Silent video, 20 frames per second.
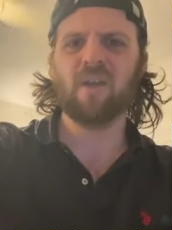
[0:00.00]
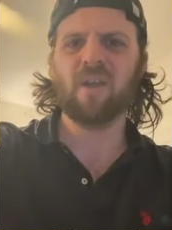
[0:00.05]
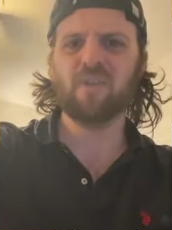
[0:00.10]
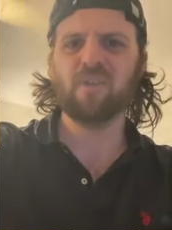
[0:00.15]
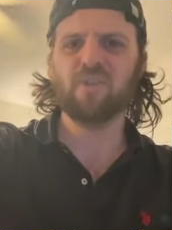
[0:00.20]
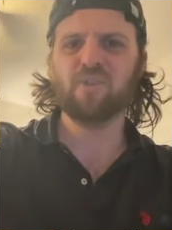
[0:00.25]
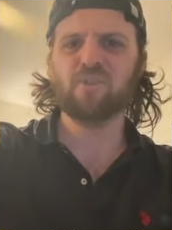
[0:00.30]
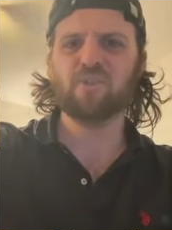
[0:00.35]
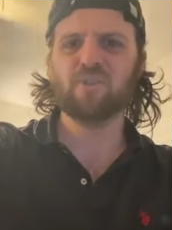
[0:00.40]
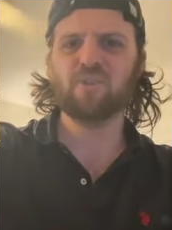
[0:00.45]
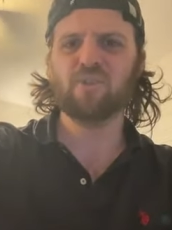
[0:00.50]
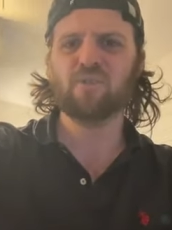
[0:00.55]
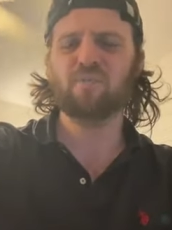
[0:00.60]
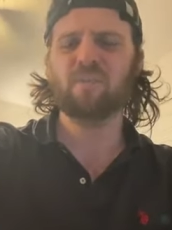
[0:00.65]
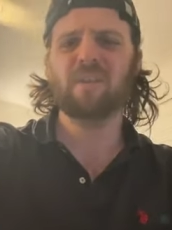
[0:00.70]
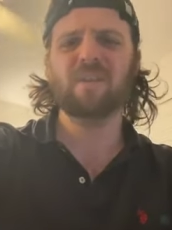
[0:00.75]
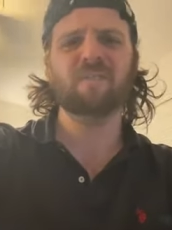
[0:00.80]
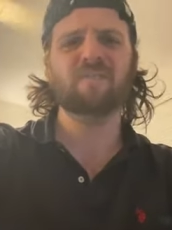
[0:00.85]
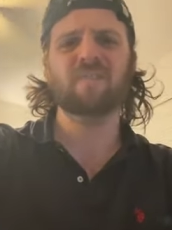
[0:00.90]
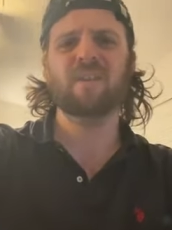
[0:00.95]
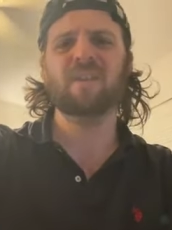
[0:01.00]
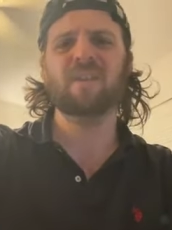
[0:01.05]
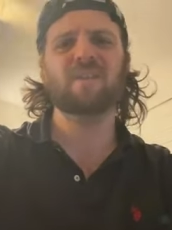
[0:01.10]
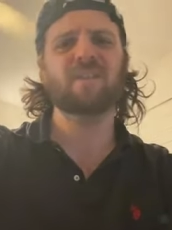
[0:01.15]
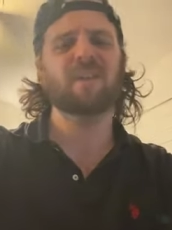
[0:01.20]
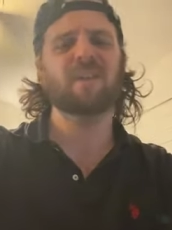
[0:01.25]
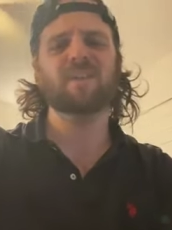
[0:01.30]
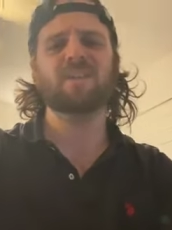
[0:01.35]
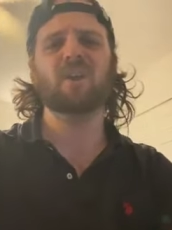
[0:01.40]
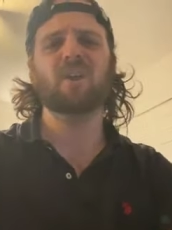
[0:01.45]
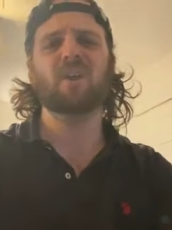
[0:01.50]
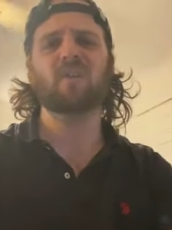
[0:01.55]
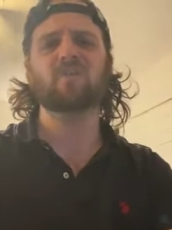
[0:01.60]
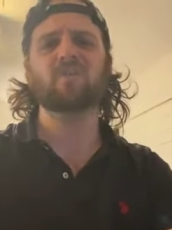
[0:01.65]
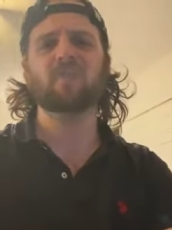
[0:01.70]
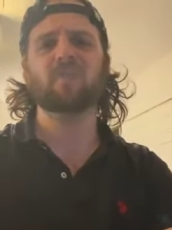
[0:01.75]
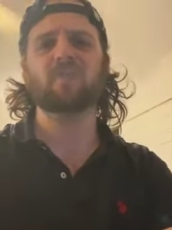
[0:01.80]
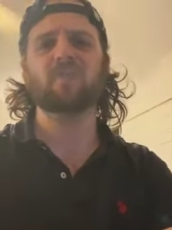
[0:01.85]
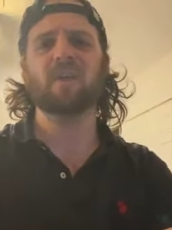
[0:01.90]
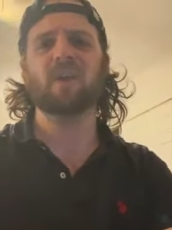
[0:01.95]
And YouTube, if they like, yo,
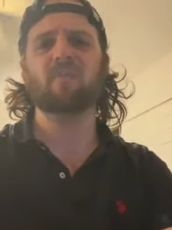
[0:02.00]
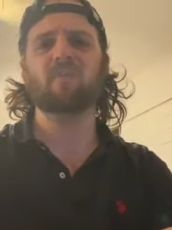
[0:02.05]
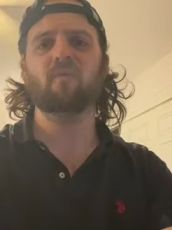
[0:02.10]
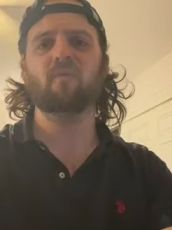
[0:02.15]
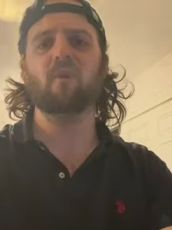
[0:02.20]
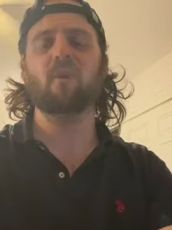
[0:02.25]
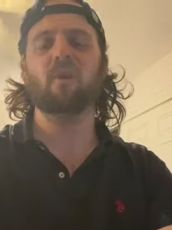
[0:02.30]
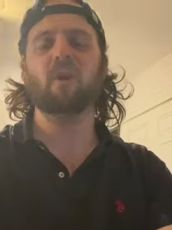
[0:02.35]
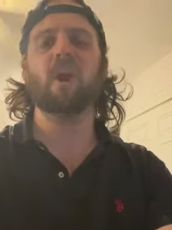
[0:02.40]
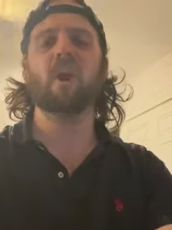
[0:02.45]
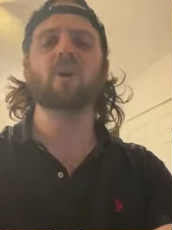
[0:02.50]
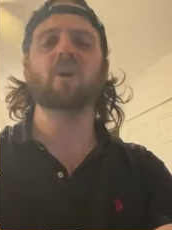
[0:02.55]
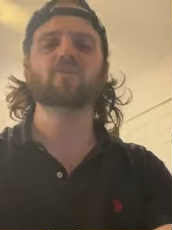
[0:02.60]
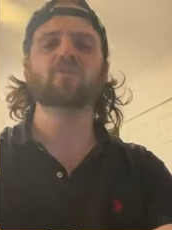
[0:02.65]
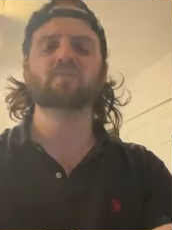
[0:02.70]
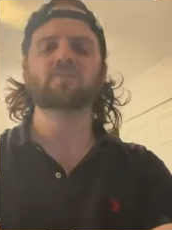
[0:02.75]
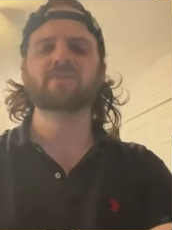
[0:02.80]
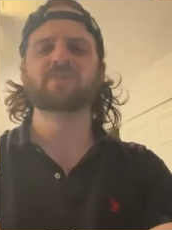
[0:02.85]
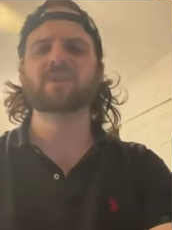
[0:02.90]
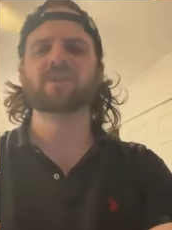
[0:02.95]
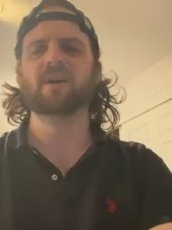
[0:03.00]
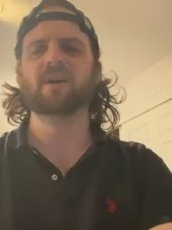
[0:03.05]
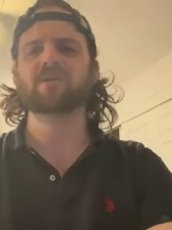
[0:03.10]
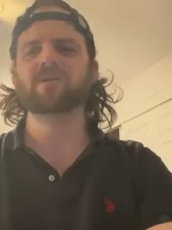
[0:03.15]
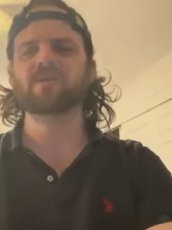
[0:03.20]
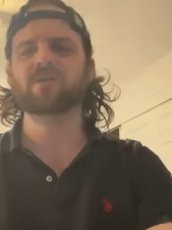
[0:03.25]
they're in the wrong 100%.